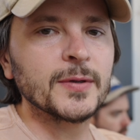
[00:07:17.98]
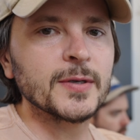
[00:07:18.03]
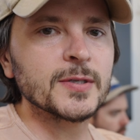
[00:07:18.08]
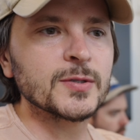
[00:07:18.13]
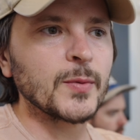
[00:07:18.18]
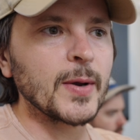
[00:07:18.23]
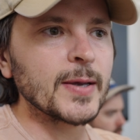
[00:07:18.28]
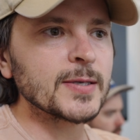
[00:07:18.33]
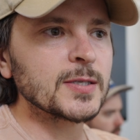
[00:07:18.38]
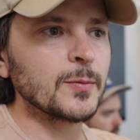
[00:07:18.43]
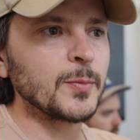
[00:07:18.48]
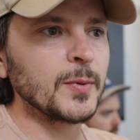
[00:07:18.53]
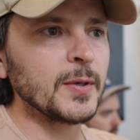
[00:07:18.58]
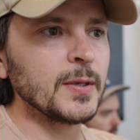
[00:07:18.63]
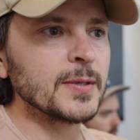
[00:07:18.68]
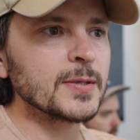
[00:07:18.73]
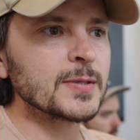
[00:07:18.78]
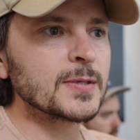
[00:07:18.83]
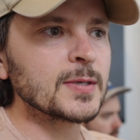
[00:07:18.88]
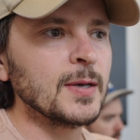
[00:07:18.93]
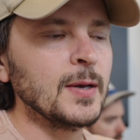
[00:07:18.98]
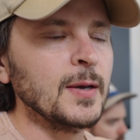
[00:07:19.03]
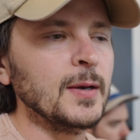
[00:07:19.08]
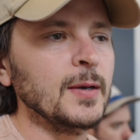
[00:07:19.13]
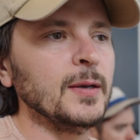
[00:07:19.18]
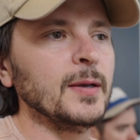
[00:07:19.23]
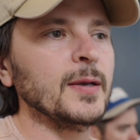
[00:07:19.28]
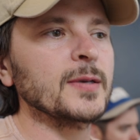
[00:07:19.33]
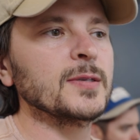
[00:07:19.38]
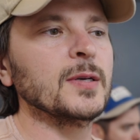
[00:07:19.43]
these recipes
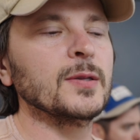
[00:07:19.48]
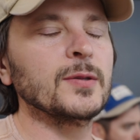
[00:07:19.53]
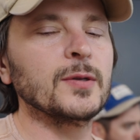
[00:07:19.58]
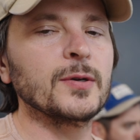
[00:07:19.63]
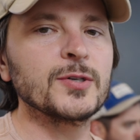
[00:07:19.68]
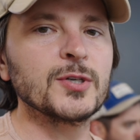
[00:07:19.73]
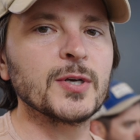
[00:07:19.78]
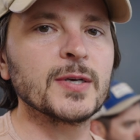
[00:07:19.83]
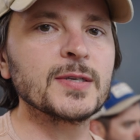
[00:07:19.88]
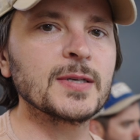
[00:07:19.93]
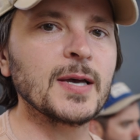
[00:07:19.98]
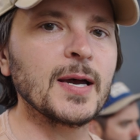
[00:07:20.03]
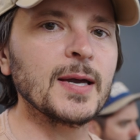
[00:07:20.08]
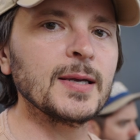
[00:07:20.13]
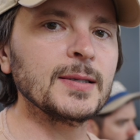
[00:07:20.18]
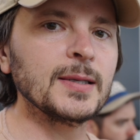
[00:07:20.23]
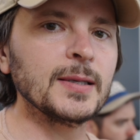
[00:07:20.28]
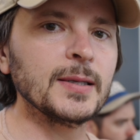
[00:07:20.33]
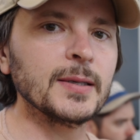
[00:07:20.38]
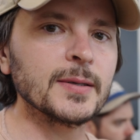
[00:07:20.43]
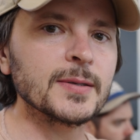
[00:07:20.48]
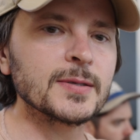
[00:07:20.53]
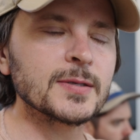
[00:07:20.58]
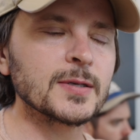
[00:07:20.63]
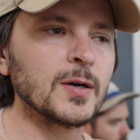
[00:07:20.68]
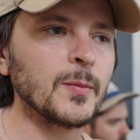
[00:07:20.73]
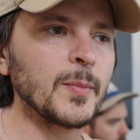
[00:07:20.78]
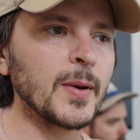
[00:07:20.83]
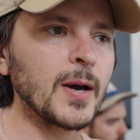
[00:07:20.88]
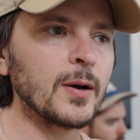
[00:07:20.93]
is that they're just ideas
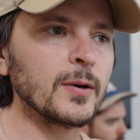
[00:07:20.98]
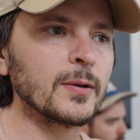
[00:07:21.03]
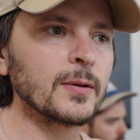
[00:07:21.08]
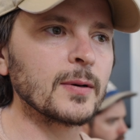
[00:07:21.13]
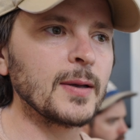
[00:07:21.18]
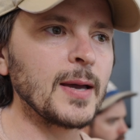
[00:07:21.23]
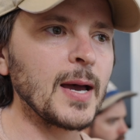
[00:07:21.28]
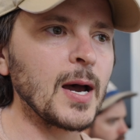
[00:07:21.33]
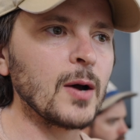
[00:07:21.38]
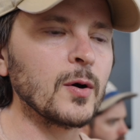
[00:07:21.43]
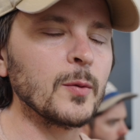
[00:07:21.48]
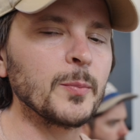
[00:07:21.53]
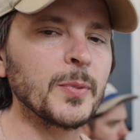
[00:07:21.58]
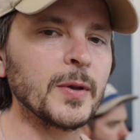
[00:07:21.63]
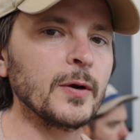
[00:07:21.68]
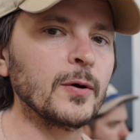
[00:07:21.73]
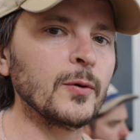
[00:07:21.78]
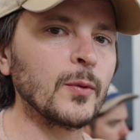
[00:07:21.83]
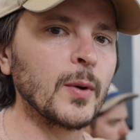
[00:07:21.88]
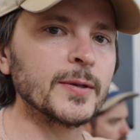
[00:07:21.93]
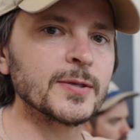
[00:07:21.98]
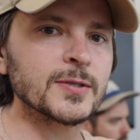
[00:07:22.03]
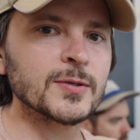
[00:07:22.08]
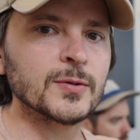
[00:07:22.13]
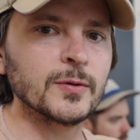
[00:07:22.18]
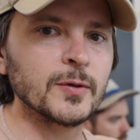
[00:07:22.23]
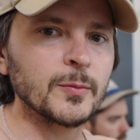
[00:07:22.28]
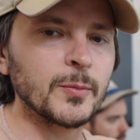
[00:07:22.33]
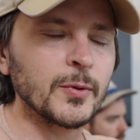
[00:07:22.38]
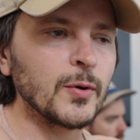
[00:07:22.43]
about how a beer runs
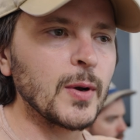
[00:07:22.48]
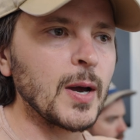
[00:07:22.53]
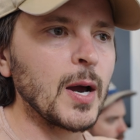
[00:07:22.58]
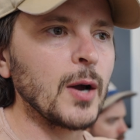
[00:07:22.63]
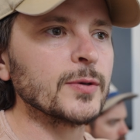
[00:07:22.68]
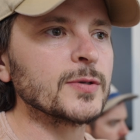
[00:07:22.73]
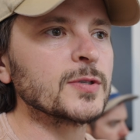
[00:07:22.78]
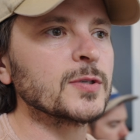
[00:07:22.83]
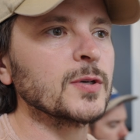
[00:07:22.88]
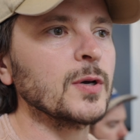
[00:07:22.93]
through the brew house.